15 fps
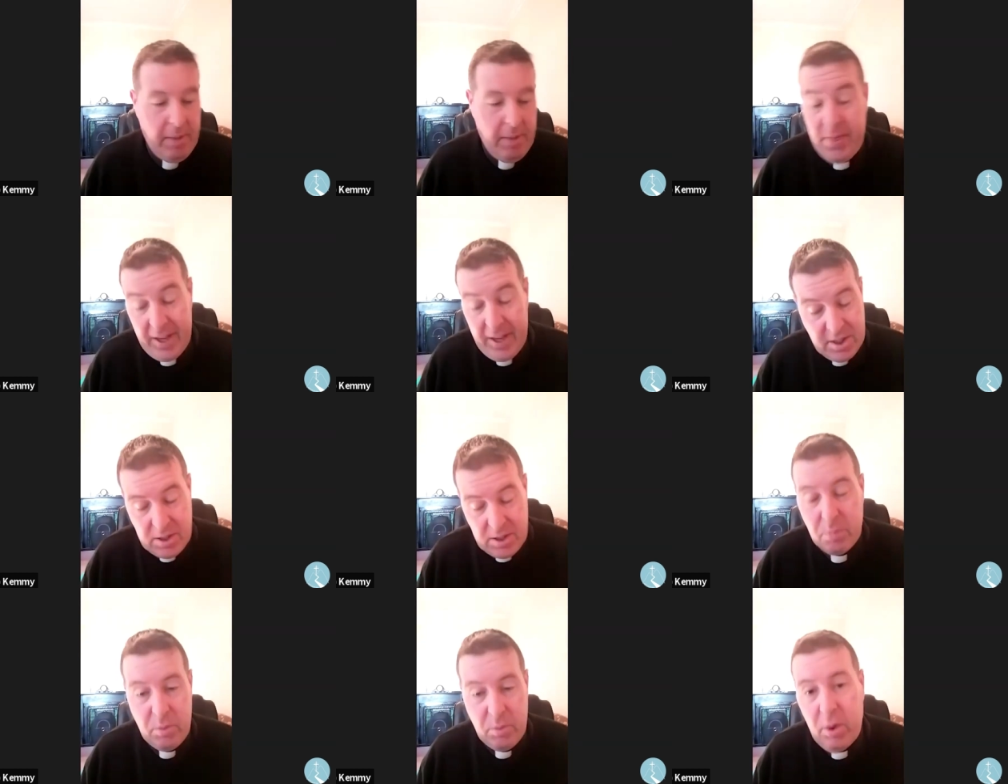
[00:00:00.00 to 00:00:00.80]
I think it's
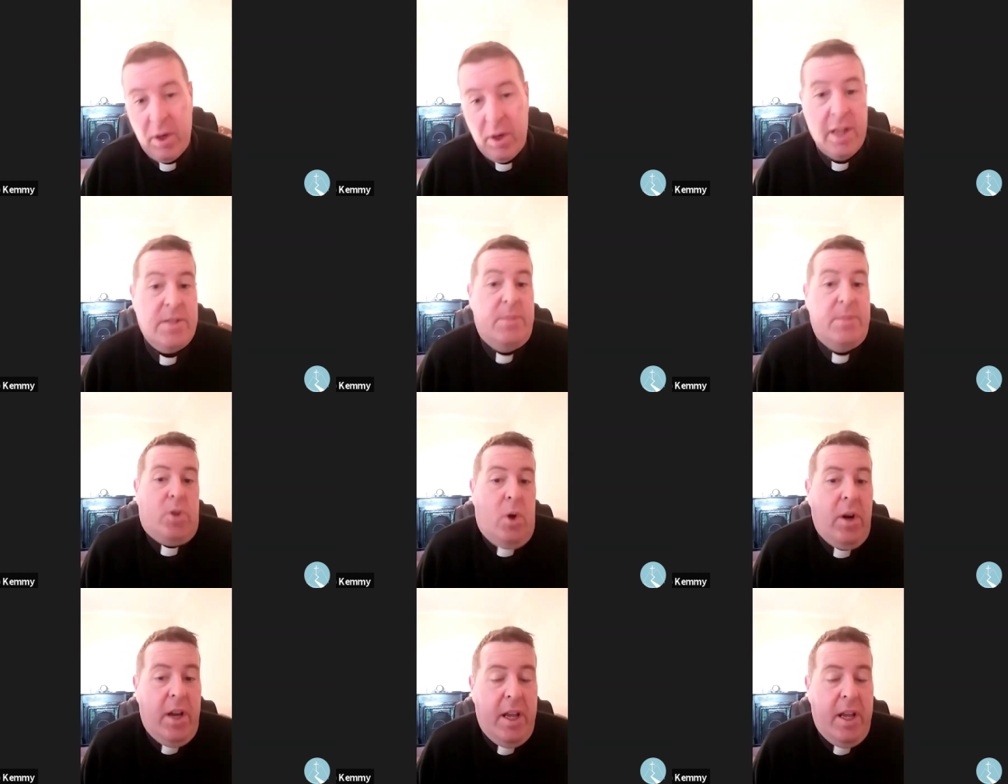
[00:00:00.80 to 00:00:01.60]
on it's
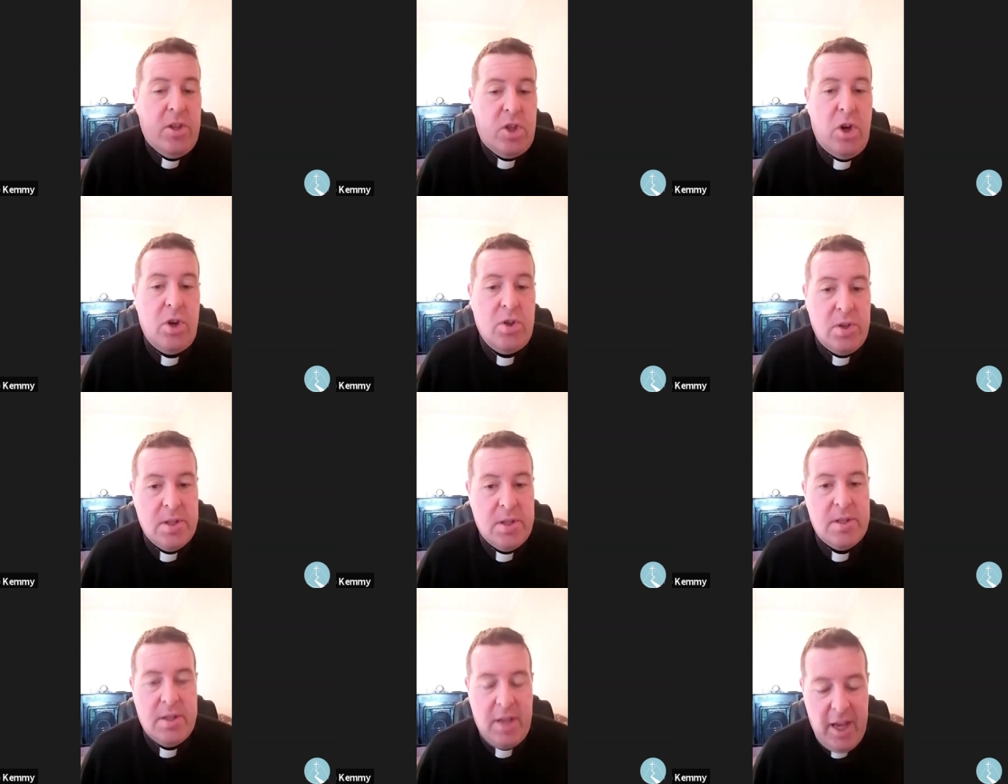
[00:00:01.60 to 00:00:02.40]
certainly in the
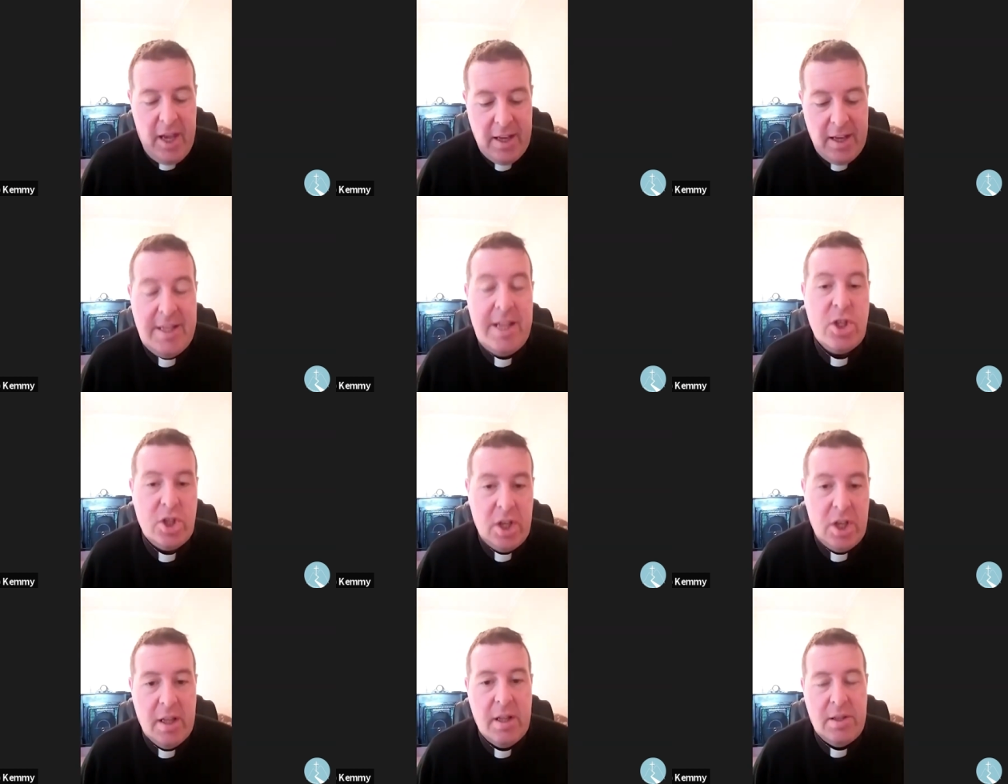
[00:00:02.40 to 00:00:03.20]
church's uh,
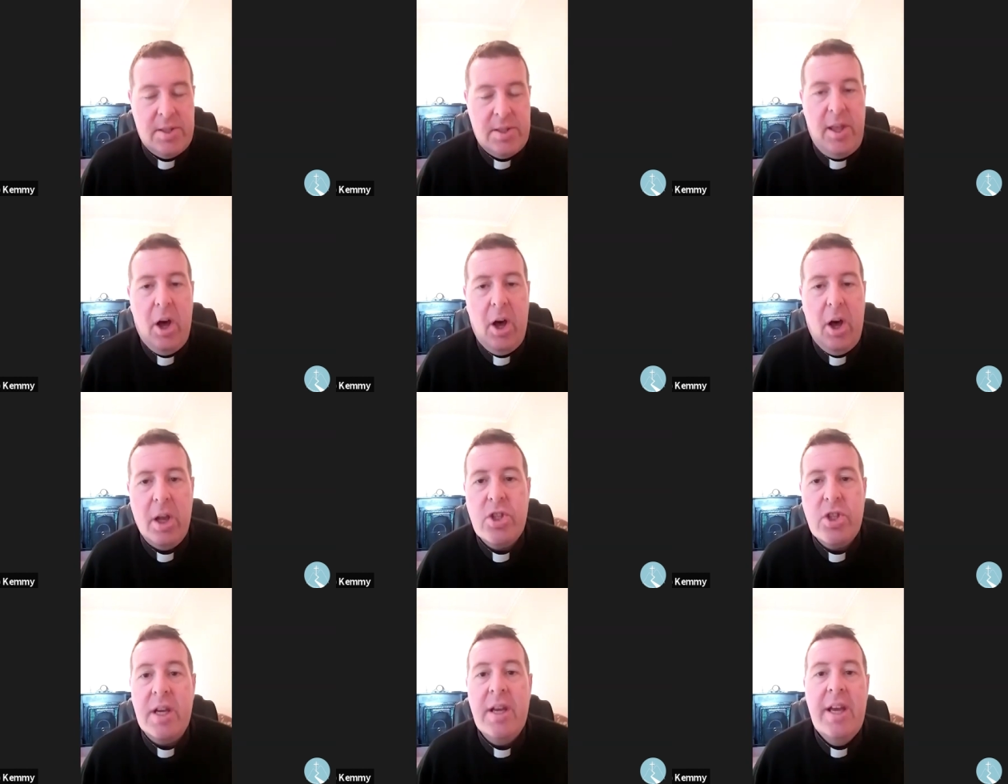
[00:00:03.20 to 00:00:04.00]
teaching and its
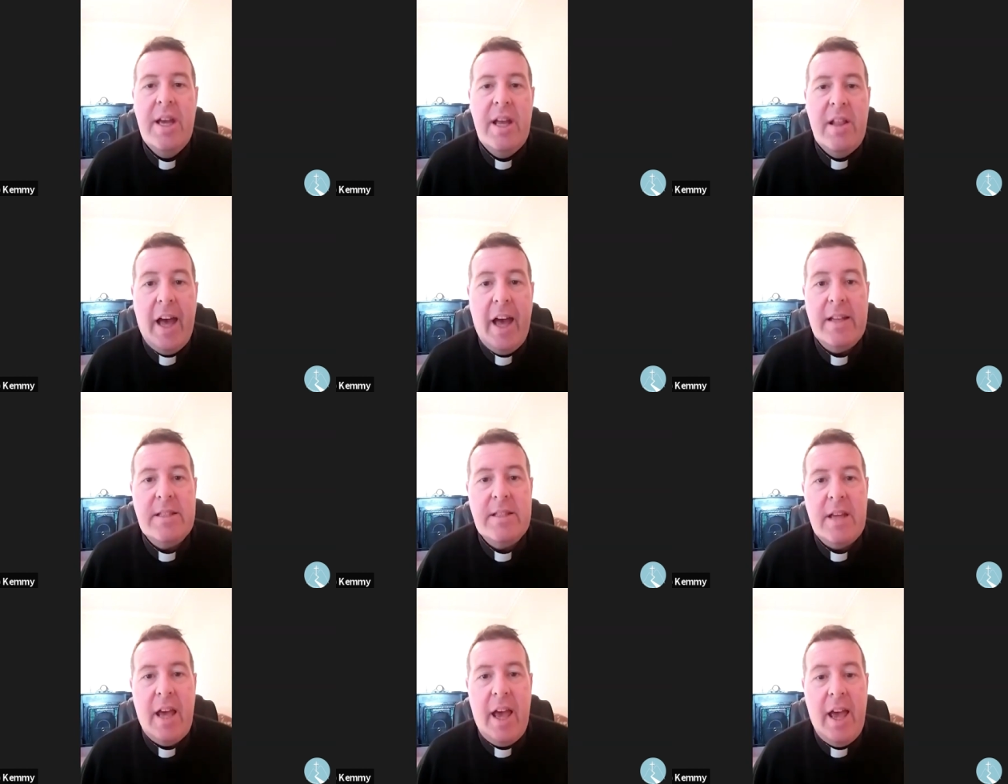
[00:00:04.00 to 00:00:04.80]
theology that
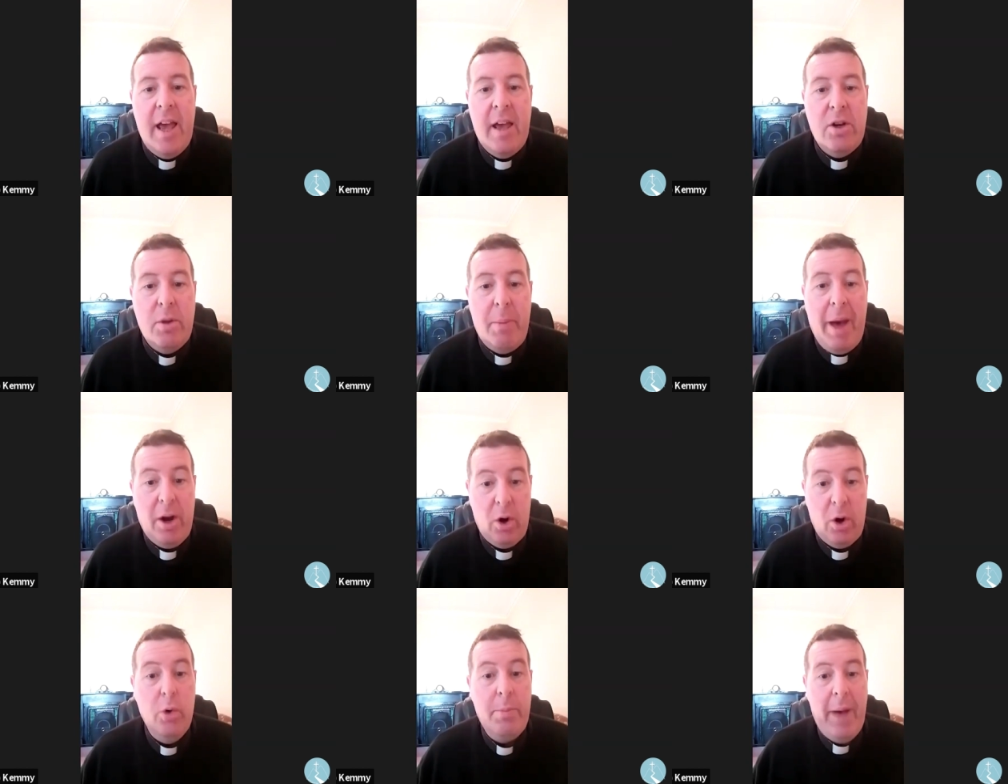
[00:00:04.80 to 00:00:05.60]
uh, no matter
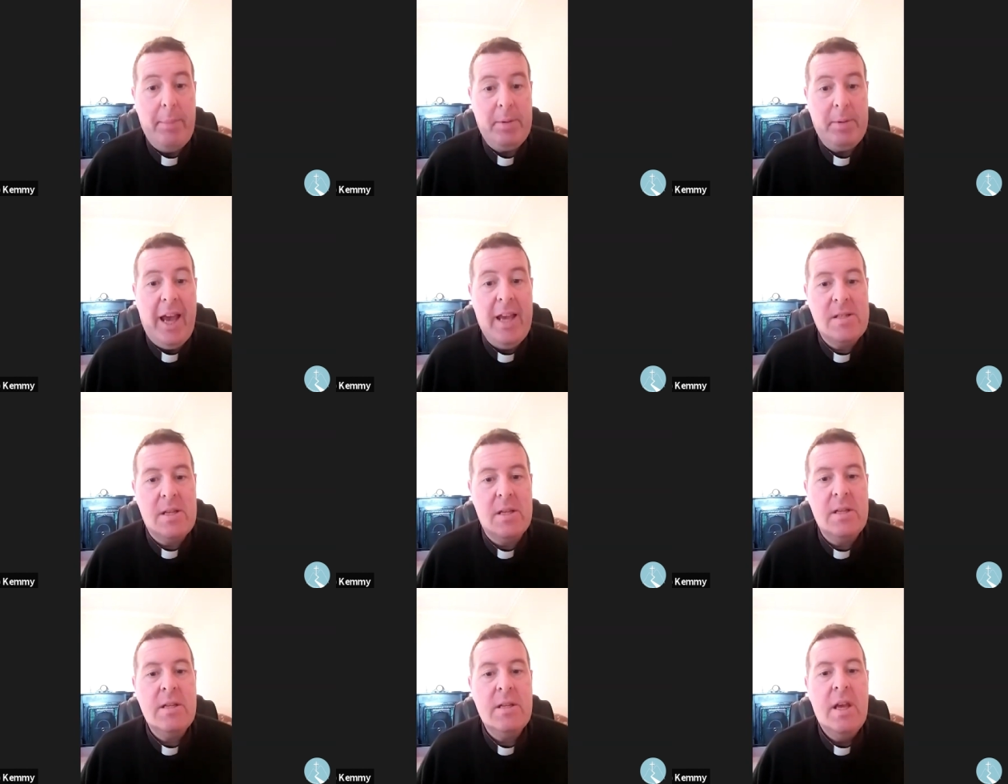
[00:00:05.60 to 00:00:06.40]
who
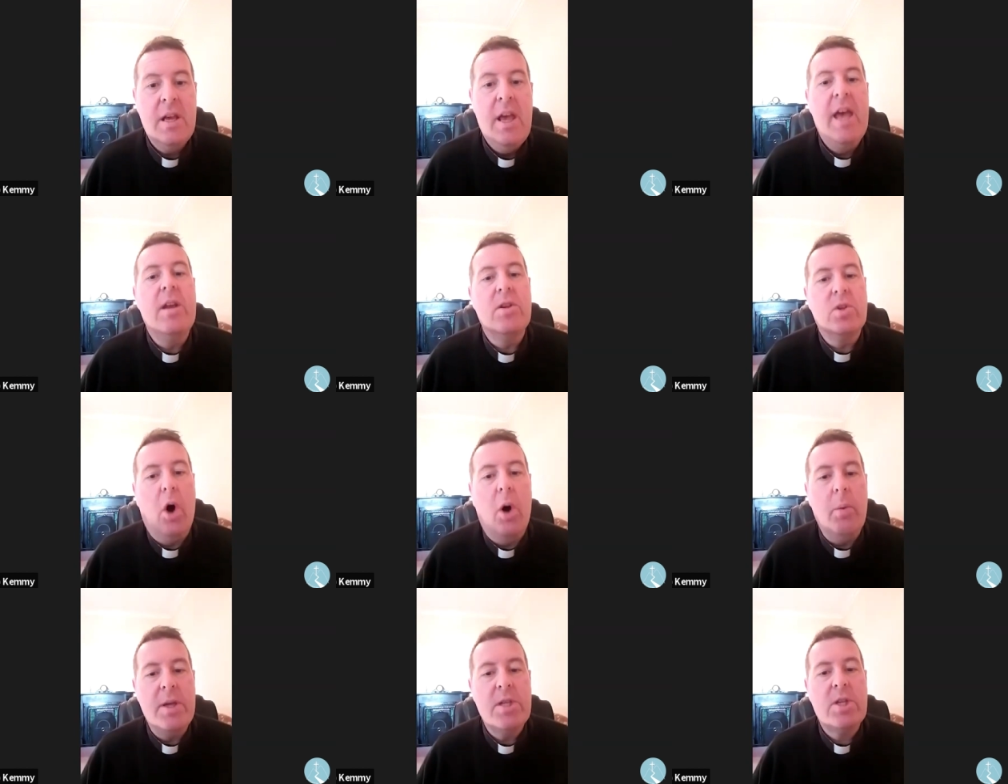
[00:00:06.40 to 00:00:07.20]
baptizes, it is
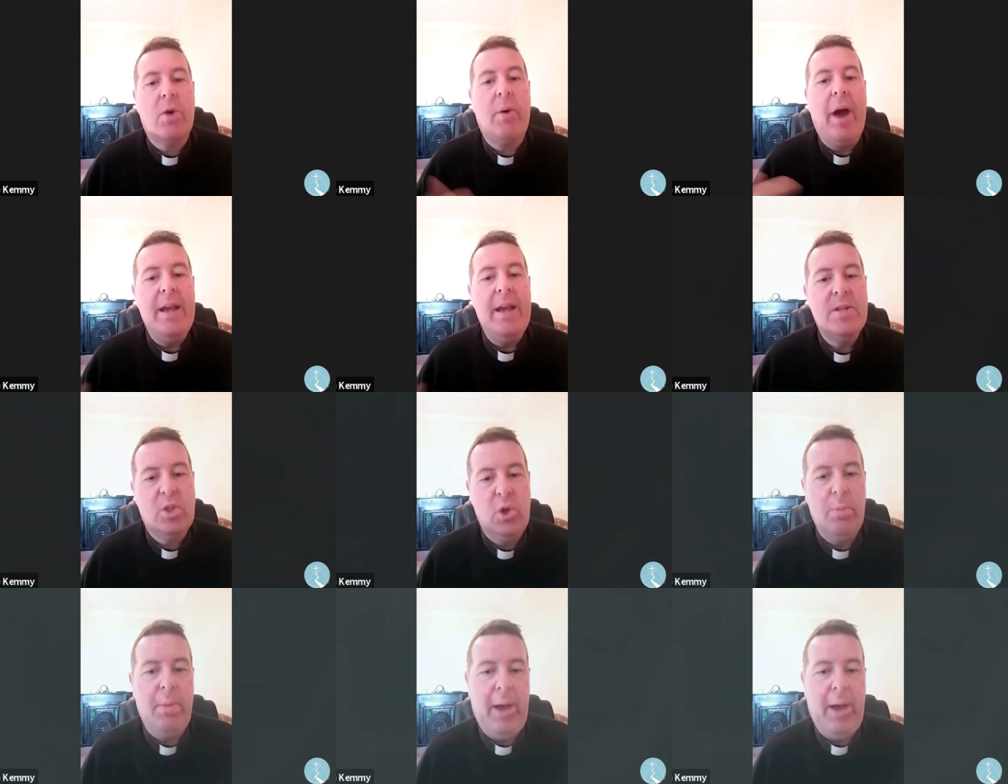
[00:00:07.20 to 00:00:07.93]
always Christ who